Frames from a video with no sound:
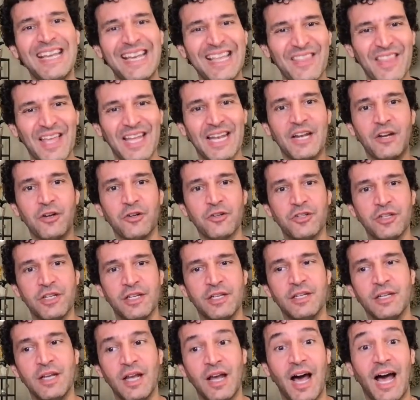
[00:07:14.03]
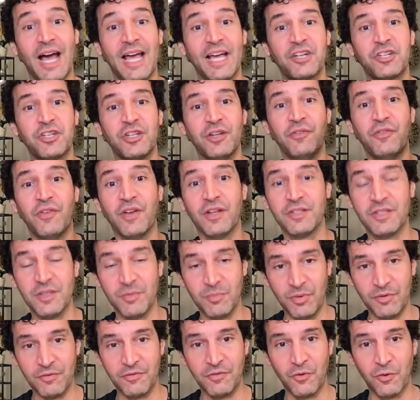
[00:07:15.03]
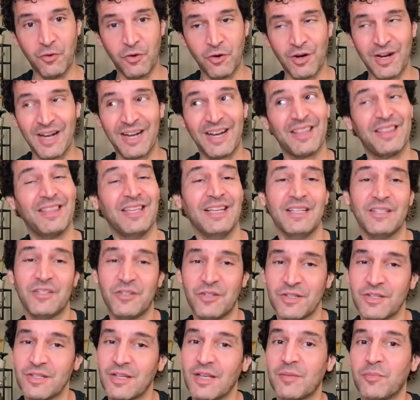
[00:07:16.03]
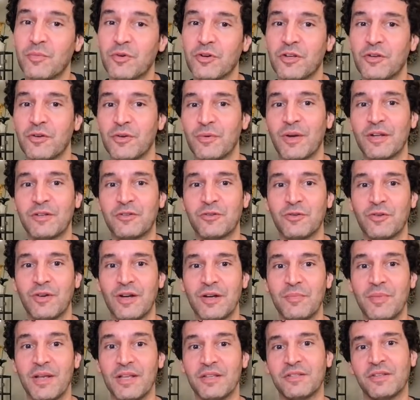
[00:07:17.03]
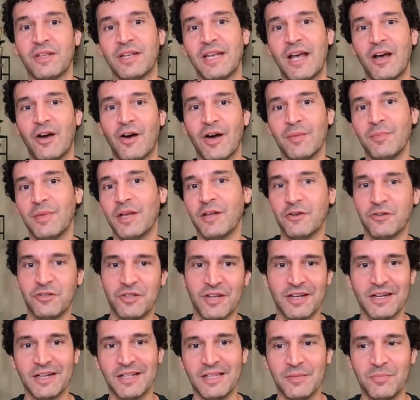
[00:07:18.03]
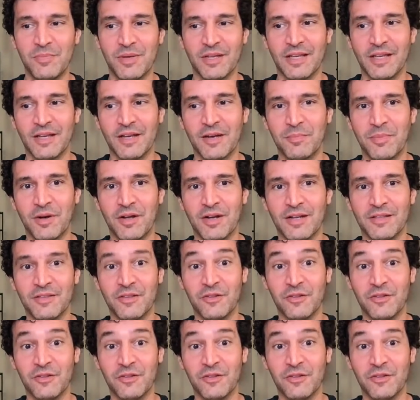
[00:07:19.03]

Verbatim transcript: That energy, I actually felt it before, and I think it's just like Mercury retrograde based on how I'm energetically picking up on it.